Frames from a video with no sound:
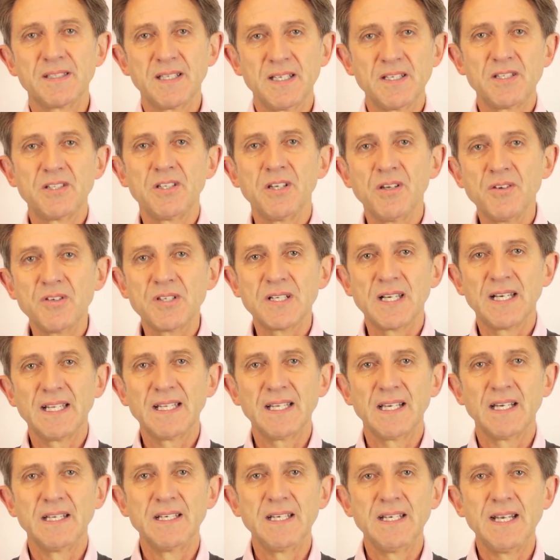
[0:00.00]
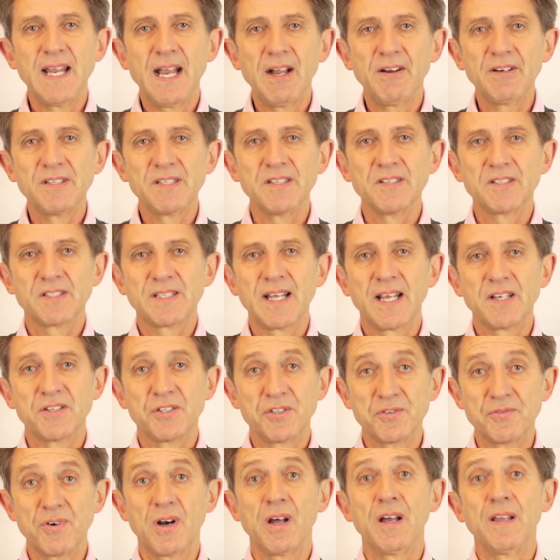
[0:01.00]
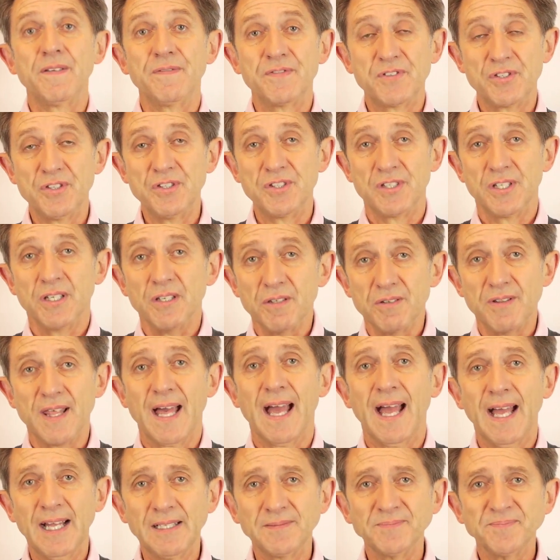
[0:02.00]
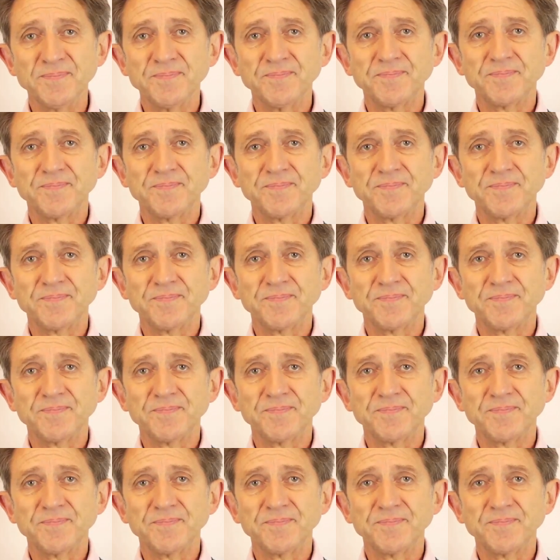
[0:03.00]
There's usually an inheritance tax drive to do that